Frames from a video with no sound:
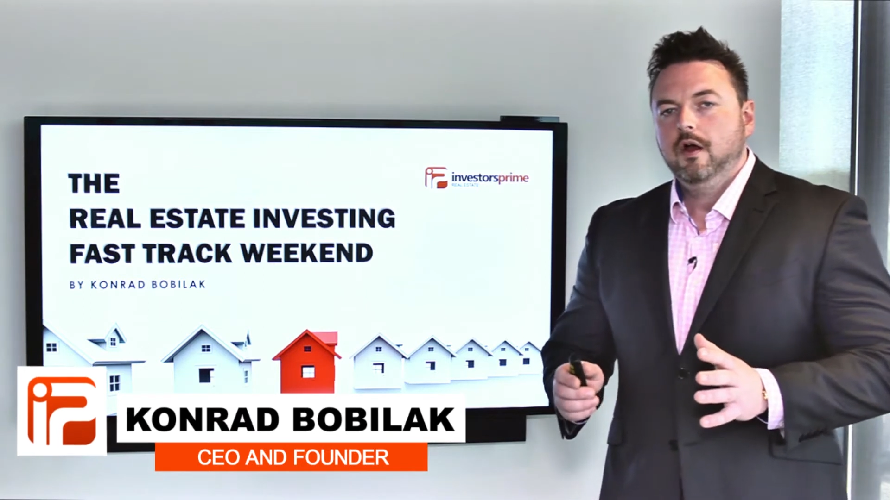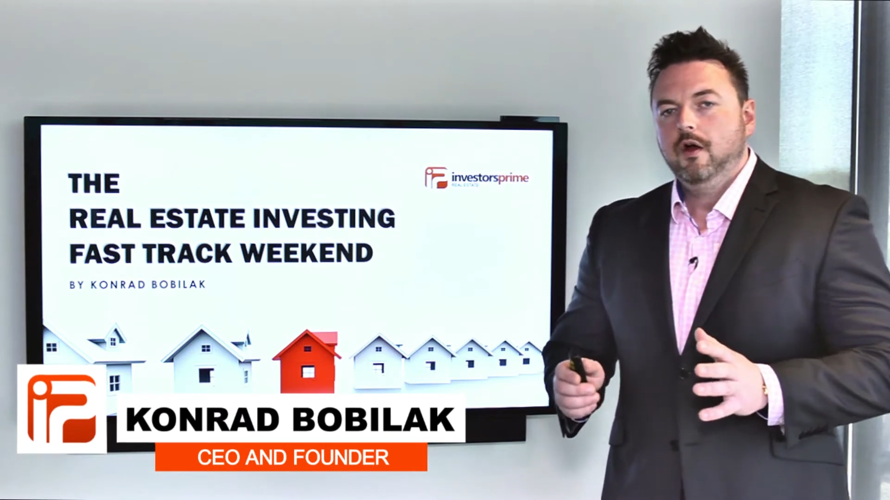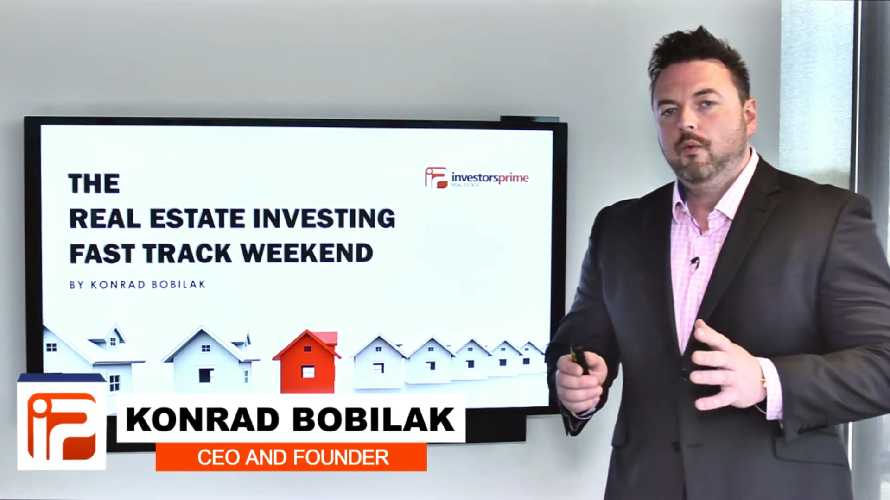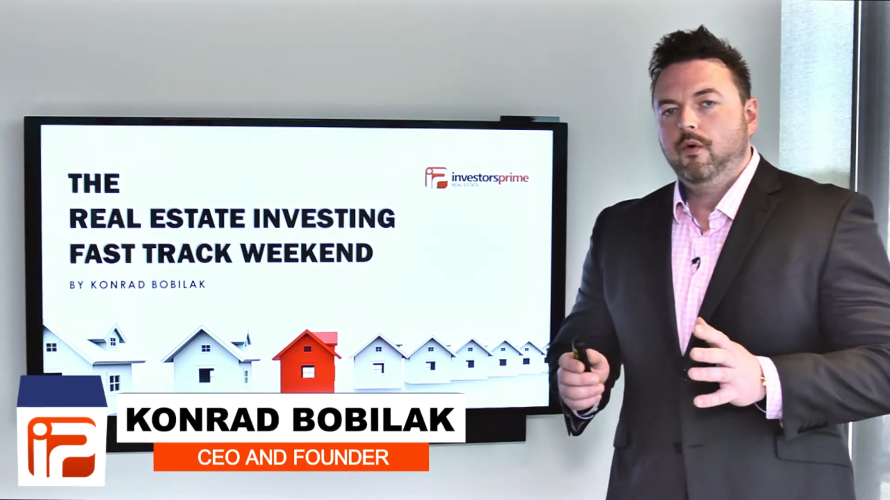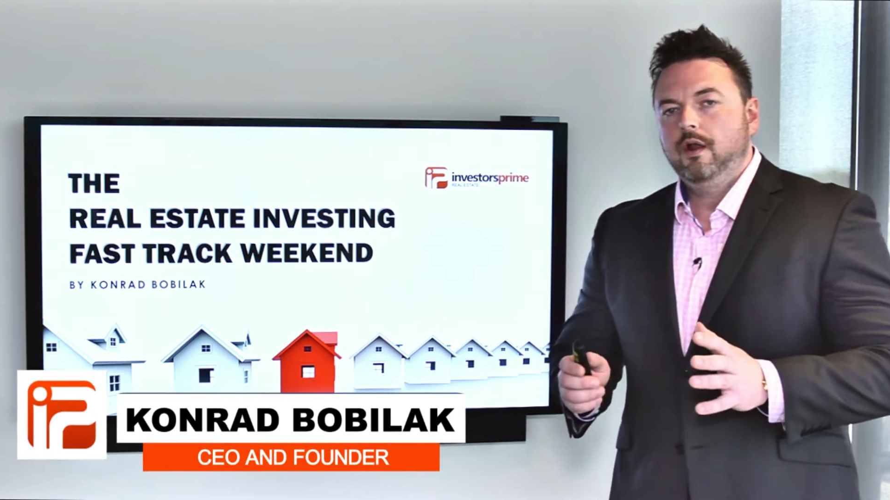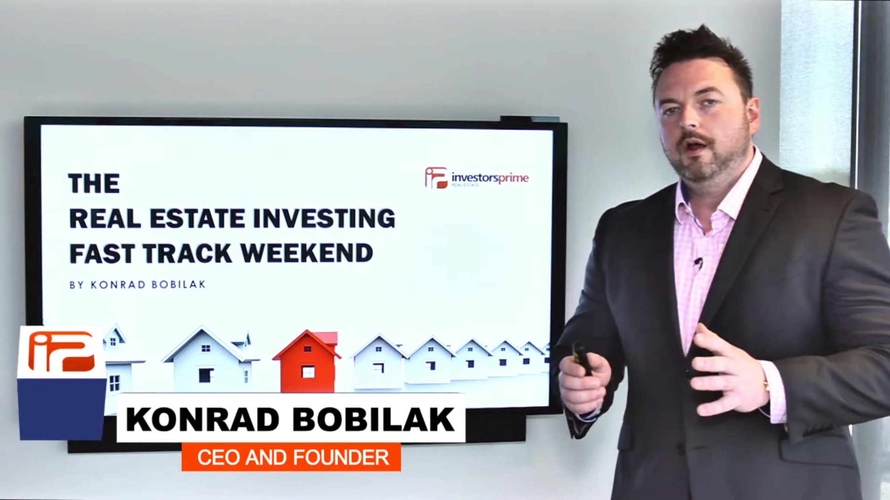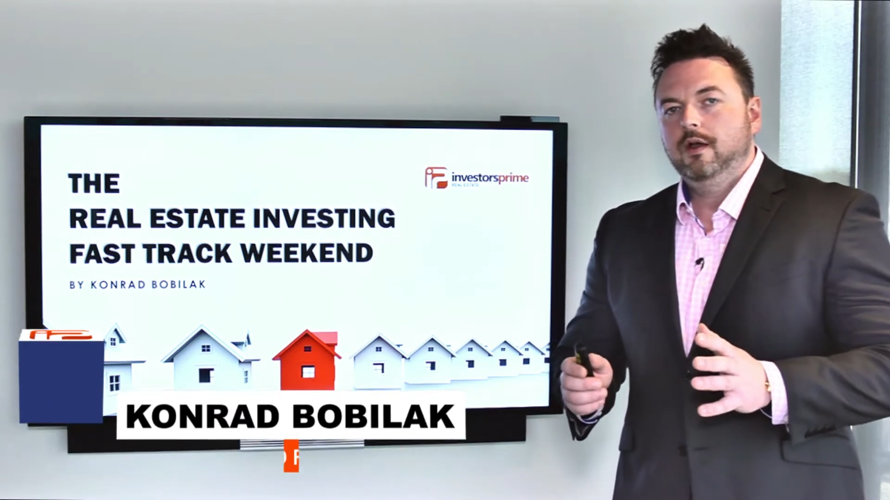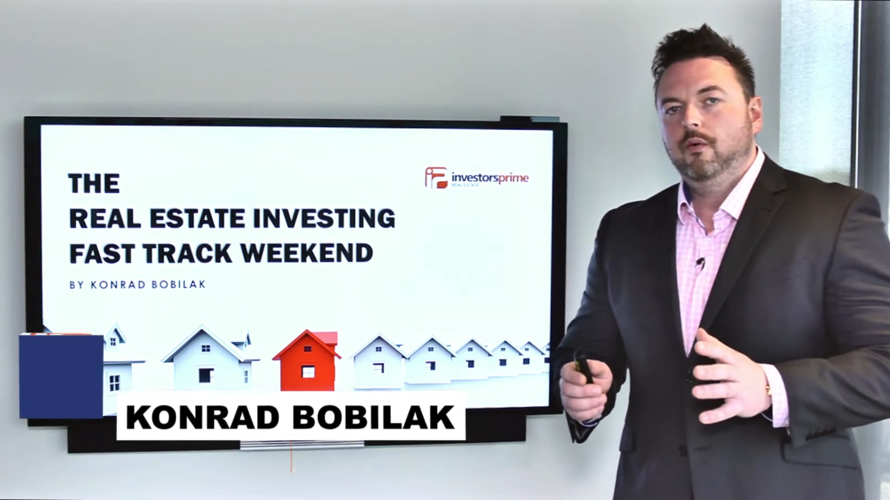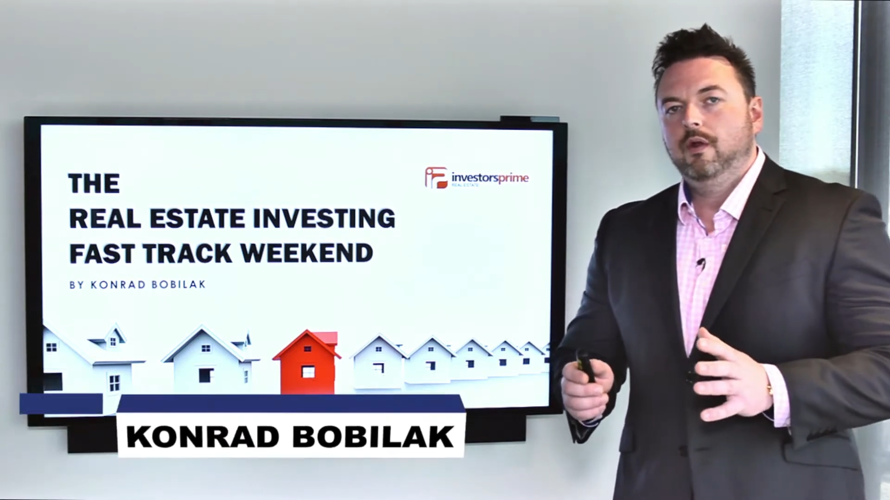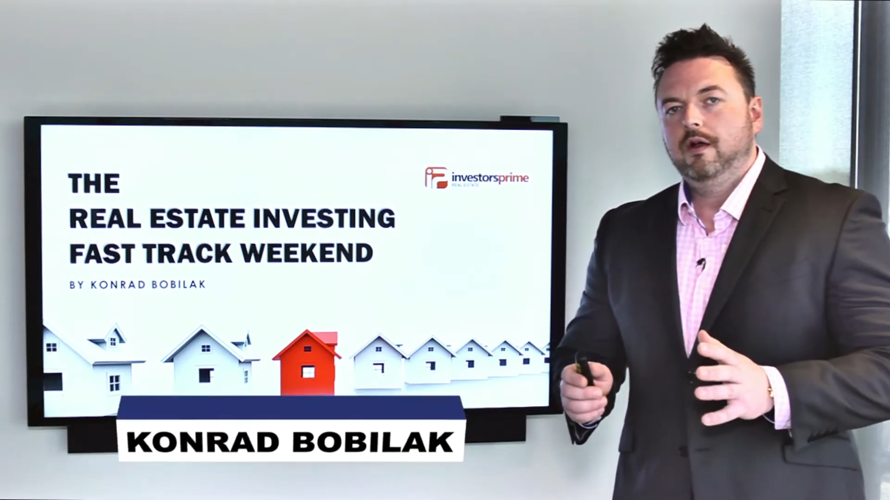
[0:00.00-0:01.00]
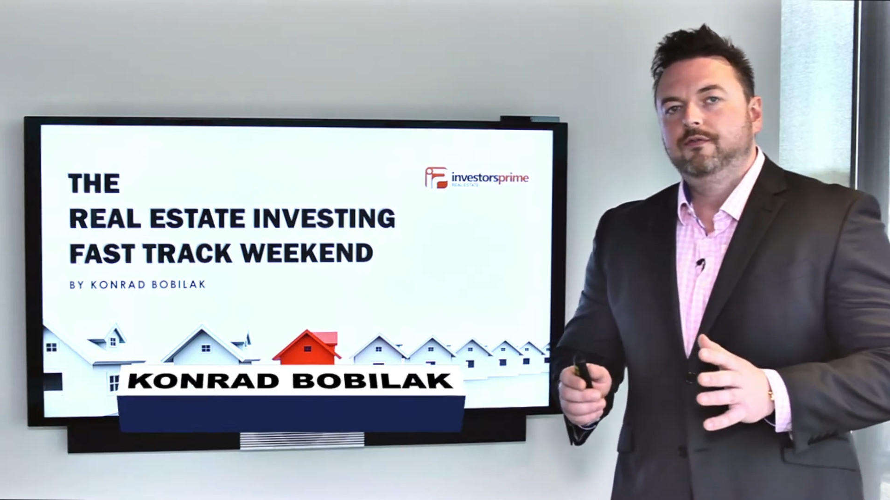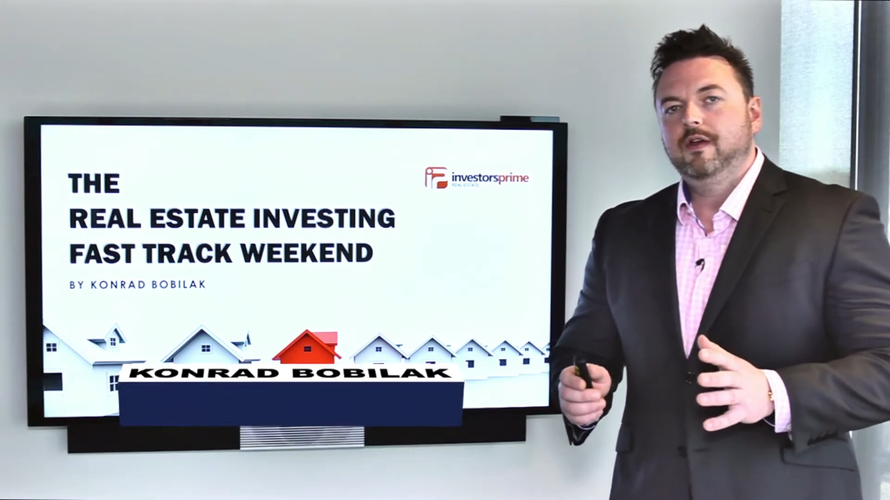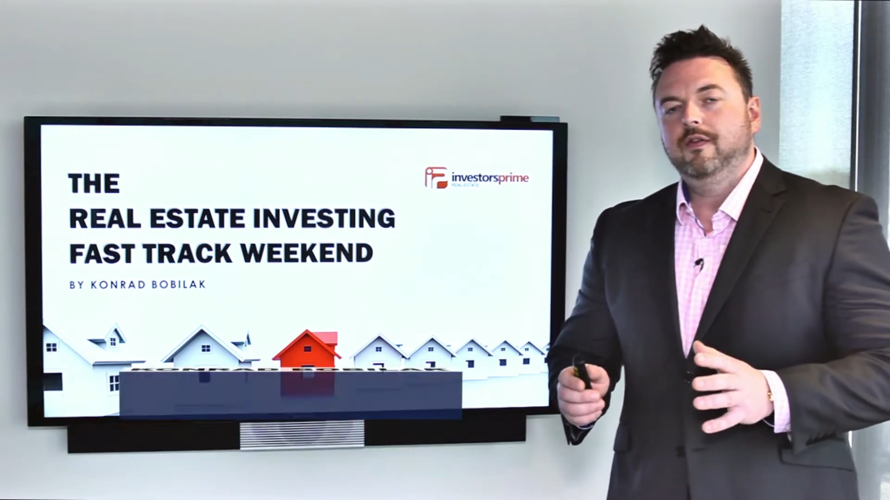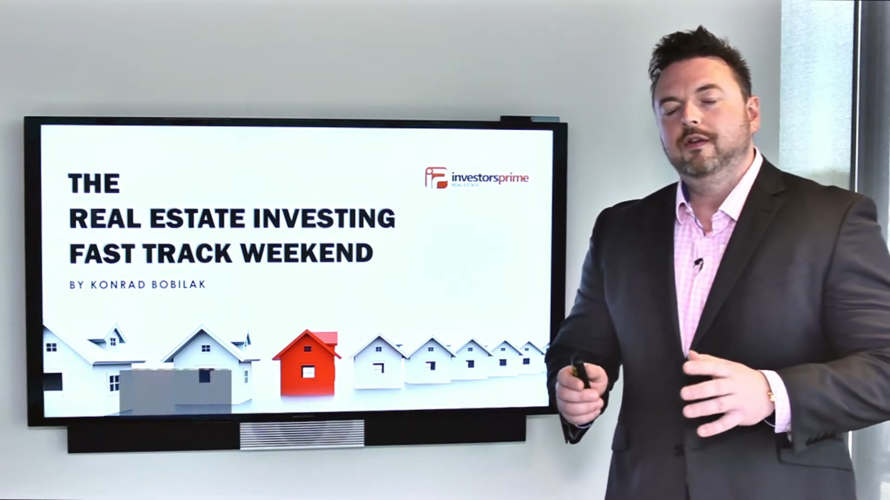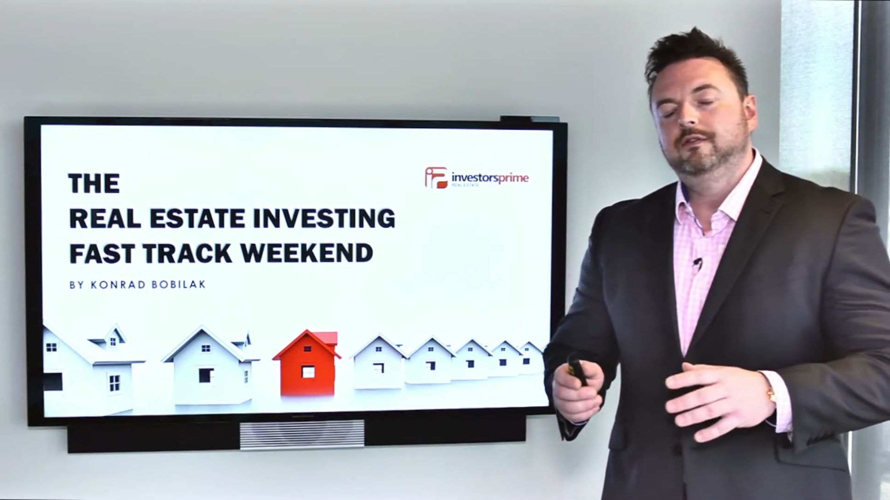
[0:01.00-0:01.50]
what I've
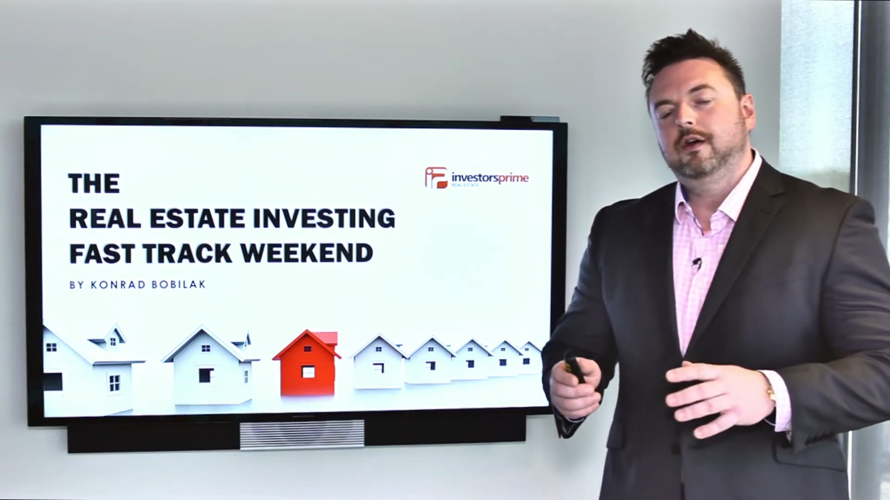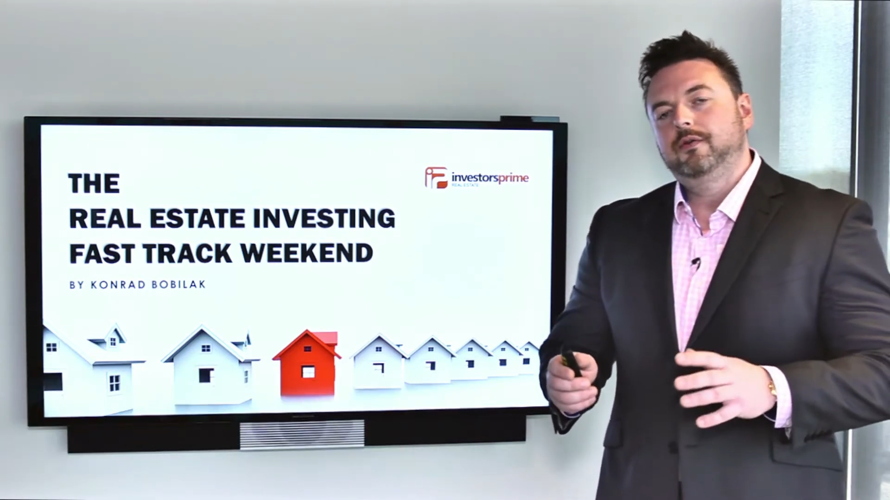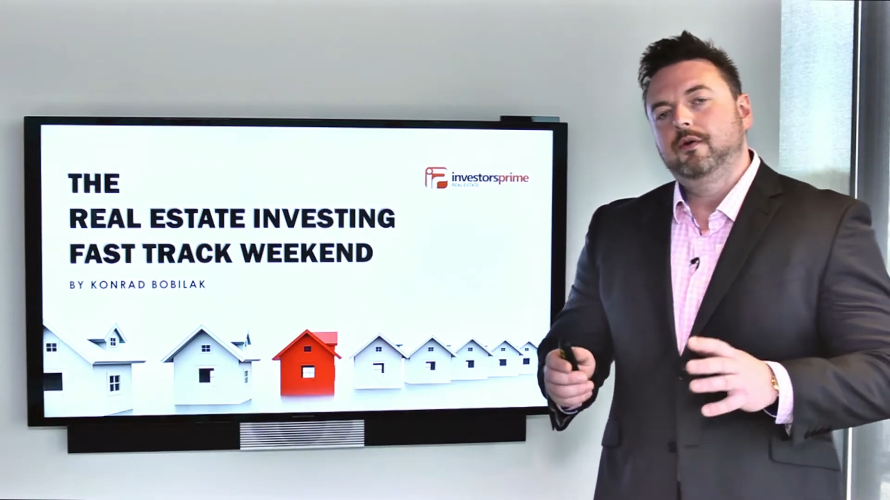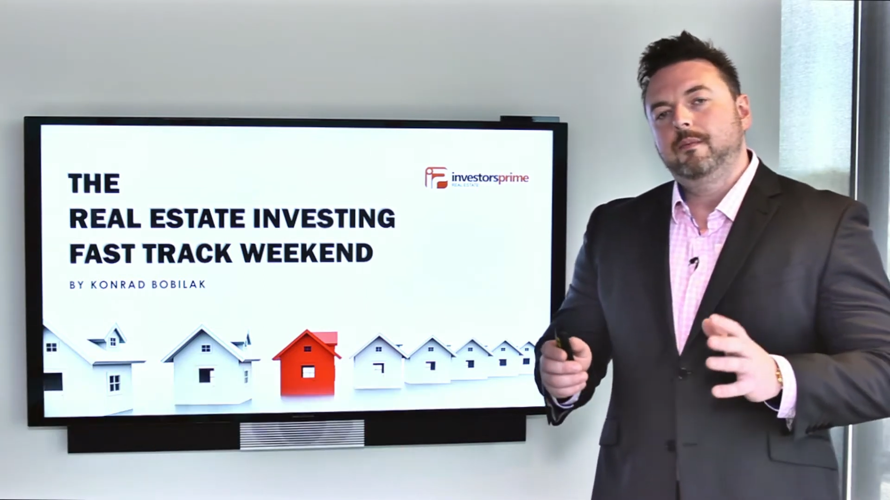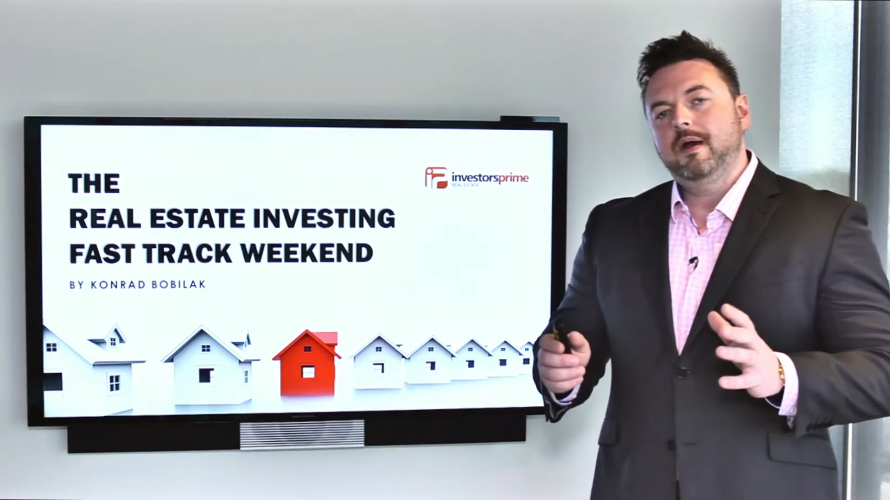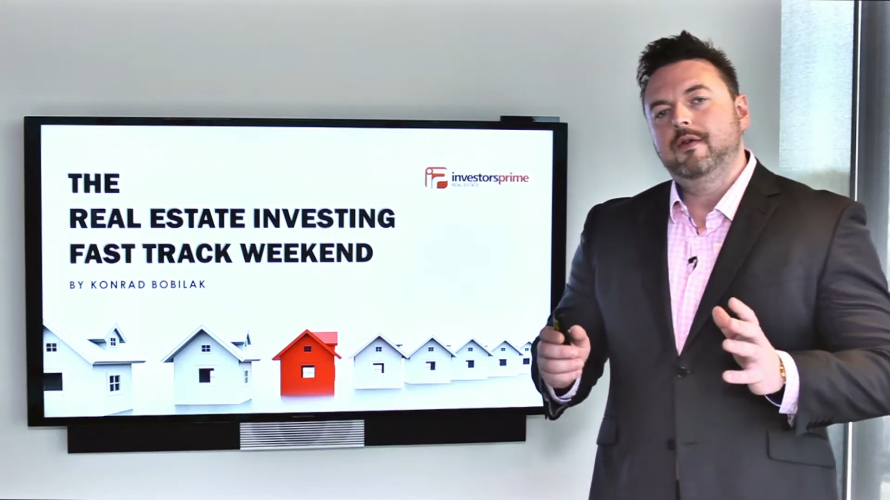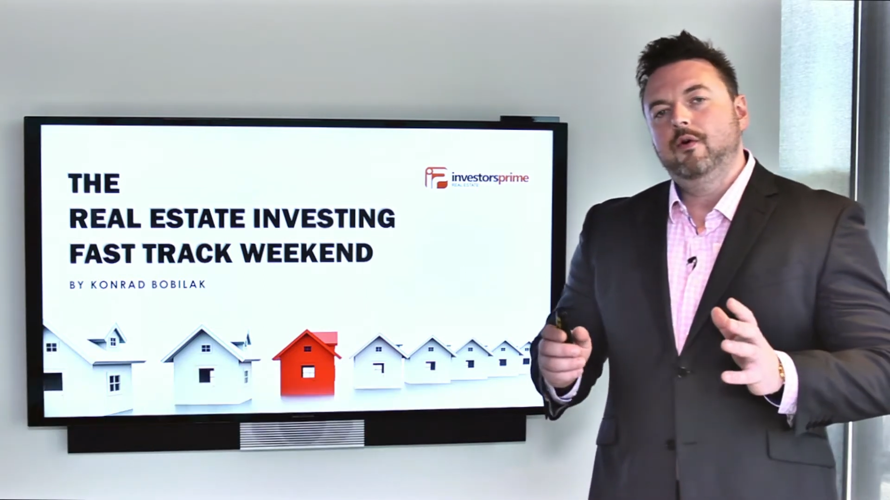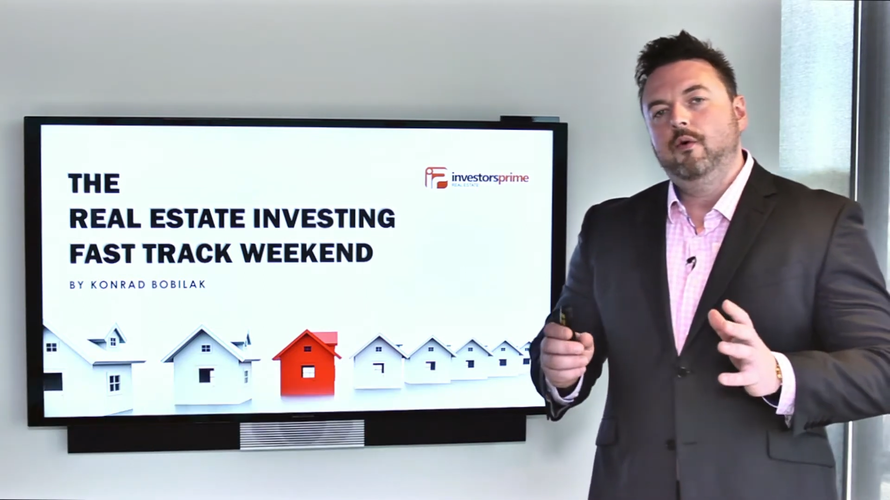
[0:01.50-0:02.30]
done is I thought about